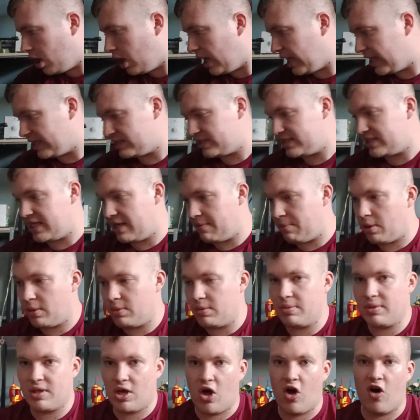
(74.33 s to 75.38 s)
I'd say
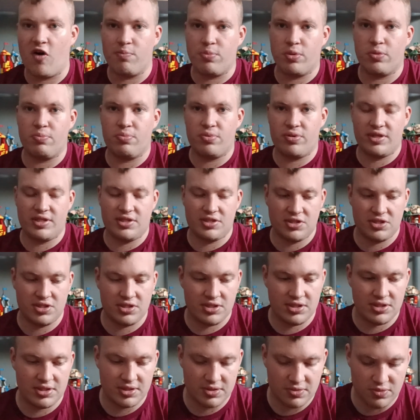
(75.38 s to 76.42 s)
probably Half-Blood Prince
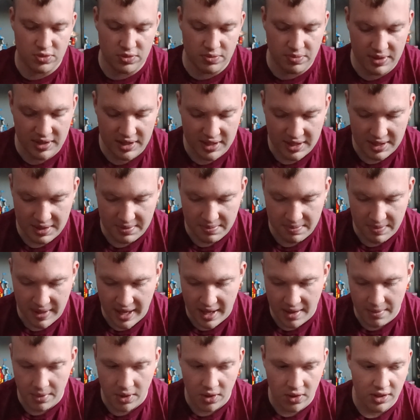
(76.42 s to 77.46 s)
would be the
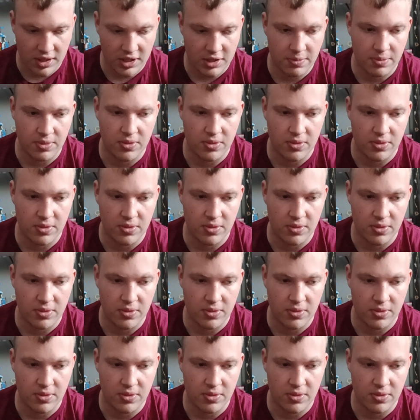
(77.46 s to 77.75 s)
better mark.